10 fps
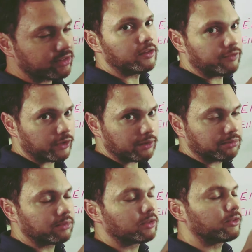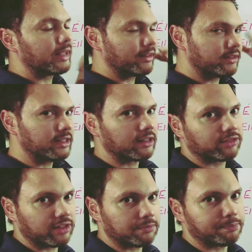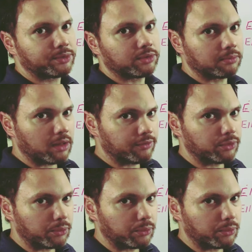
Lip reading: the verb. So that's the exception of the